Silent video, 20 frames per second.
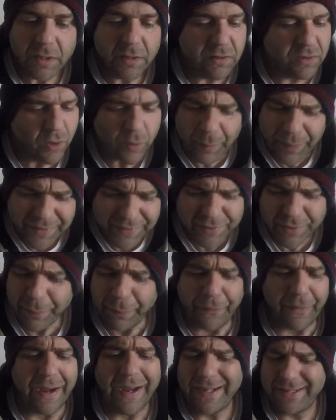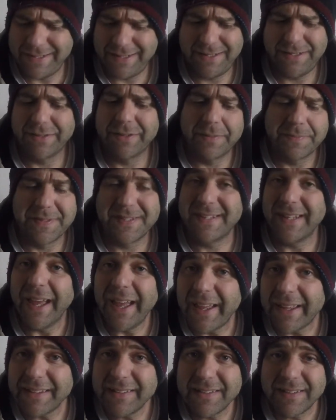don't be surprised or
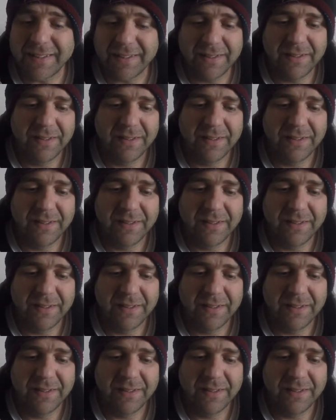upset.